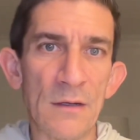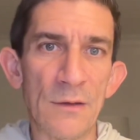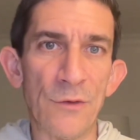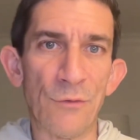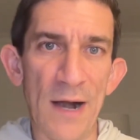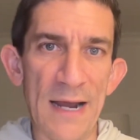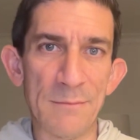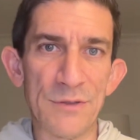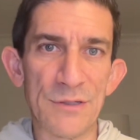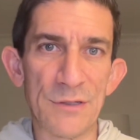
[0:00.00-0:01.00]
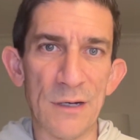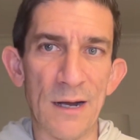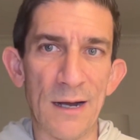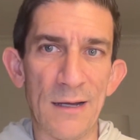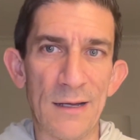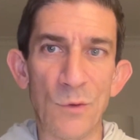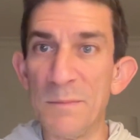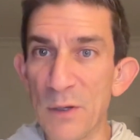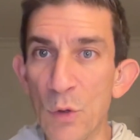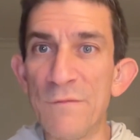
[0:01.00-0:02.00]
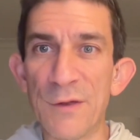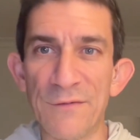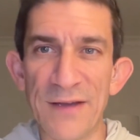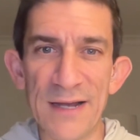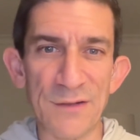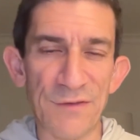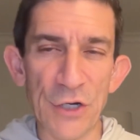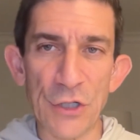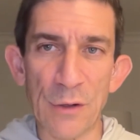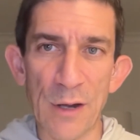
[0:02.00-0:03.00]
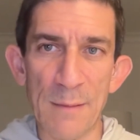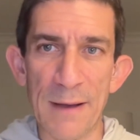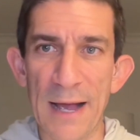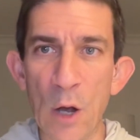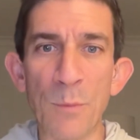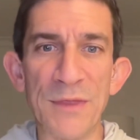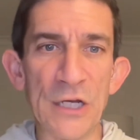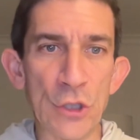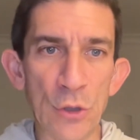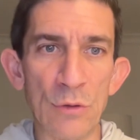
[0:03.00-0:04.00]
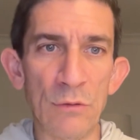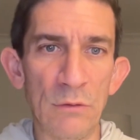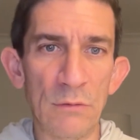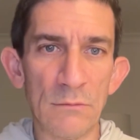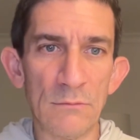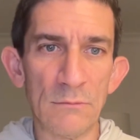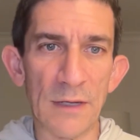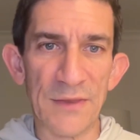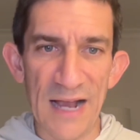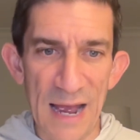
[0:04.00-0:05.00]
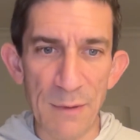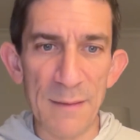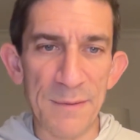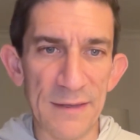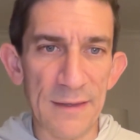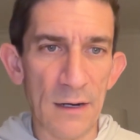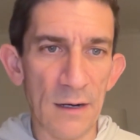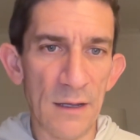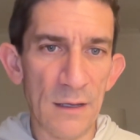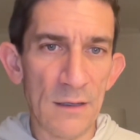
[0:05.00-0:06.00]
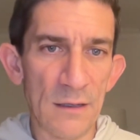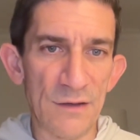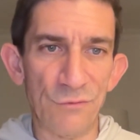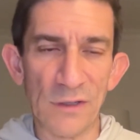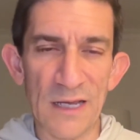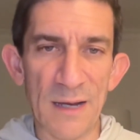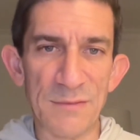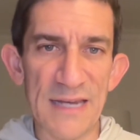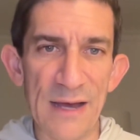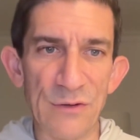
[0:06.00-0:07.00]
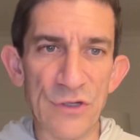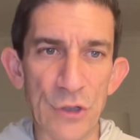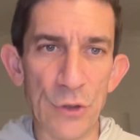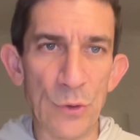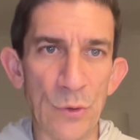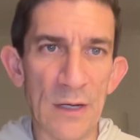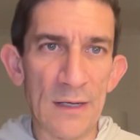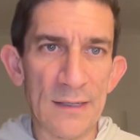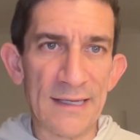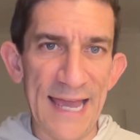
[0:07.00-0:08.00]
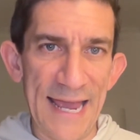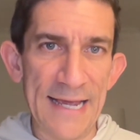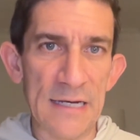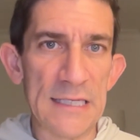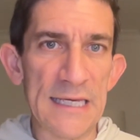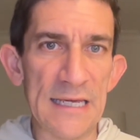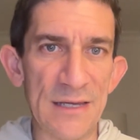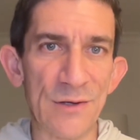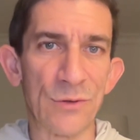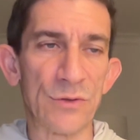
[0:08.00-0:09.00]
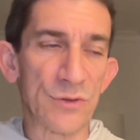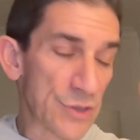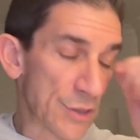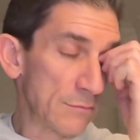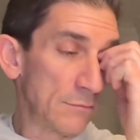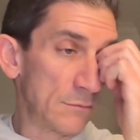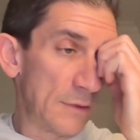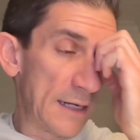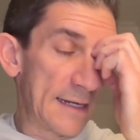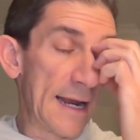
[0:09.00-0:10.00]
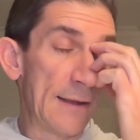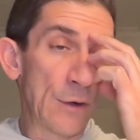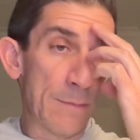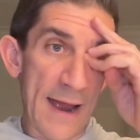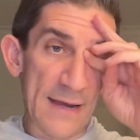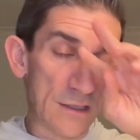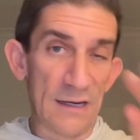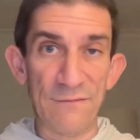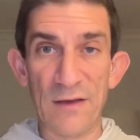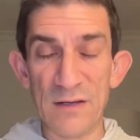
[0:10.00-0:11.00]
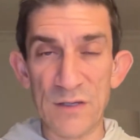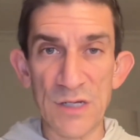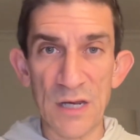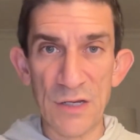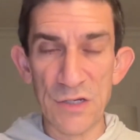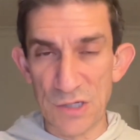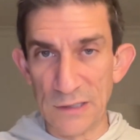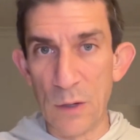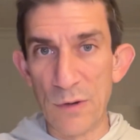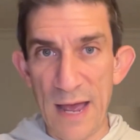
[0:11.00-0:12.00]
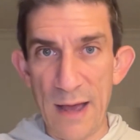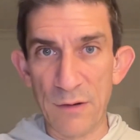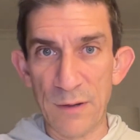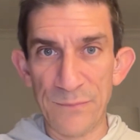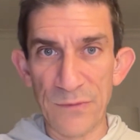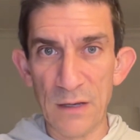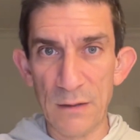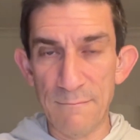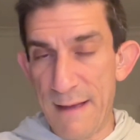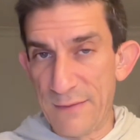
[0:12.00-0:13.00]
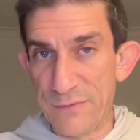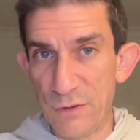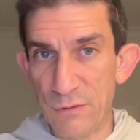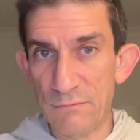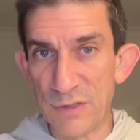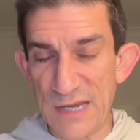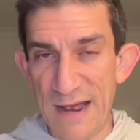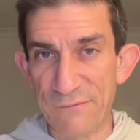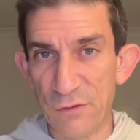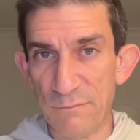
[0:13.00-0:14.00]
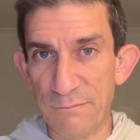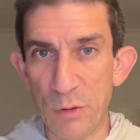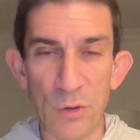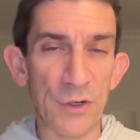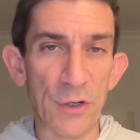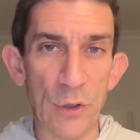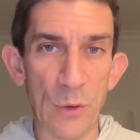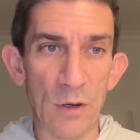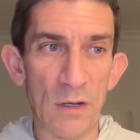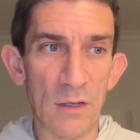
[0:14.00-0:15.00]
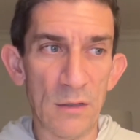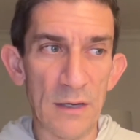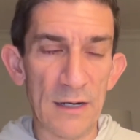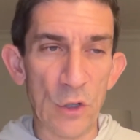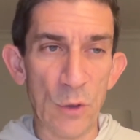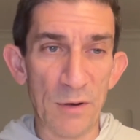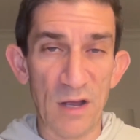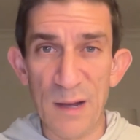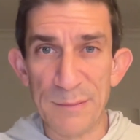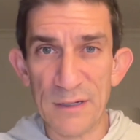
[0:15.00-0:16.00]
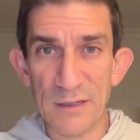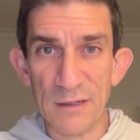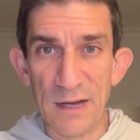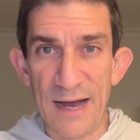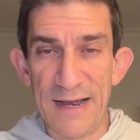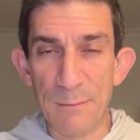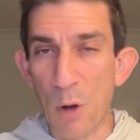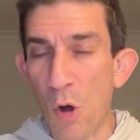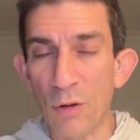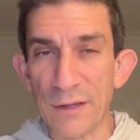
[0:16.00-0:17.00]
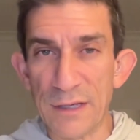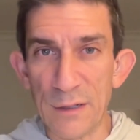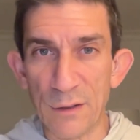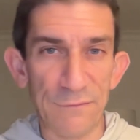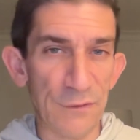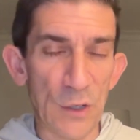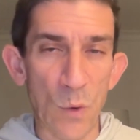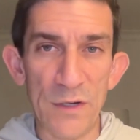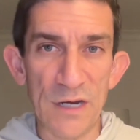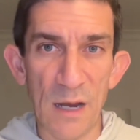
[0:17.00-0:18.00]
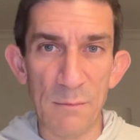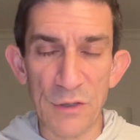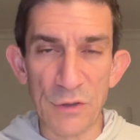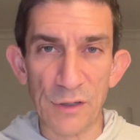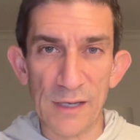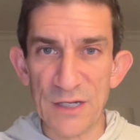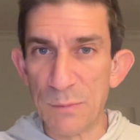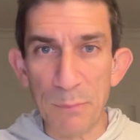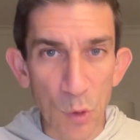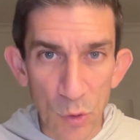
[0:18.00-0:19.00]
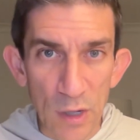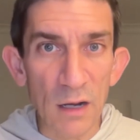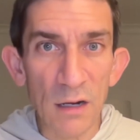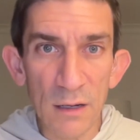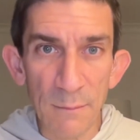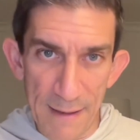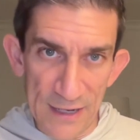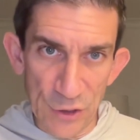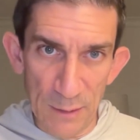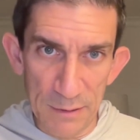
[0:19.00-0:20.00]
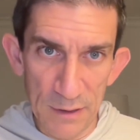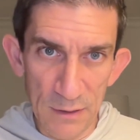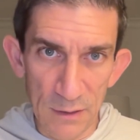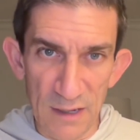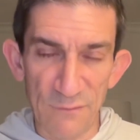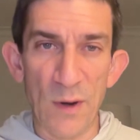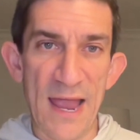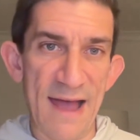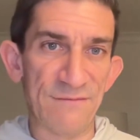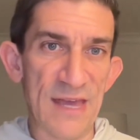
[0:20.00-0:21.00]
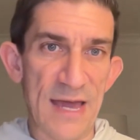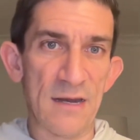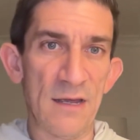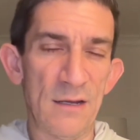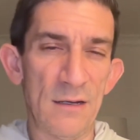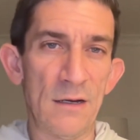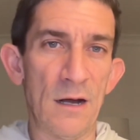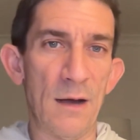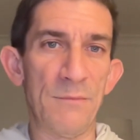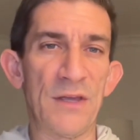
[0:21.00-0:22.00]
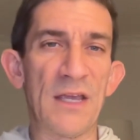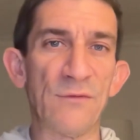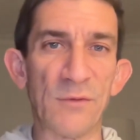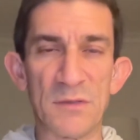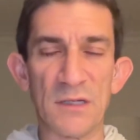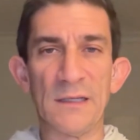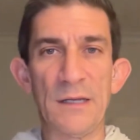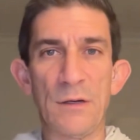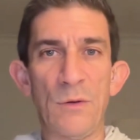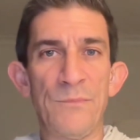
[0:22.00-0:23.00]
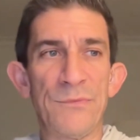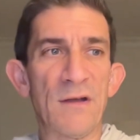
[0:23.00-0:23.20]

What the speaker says: The Rams, it would behoove their fans if they showed up. I hope they do. I think I might be there. It really comes down to, can the Eagles and can their pass defense slow down Matthew Stafford, Puka Nacua, and Cooper Kupp? I am all here for the Quinyon Mitchell against Puka matchup, if we have that. The kid from Toledo,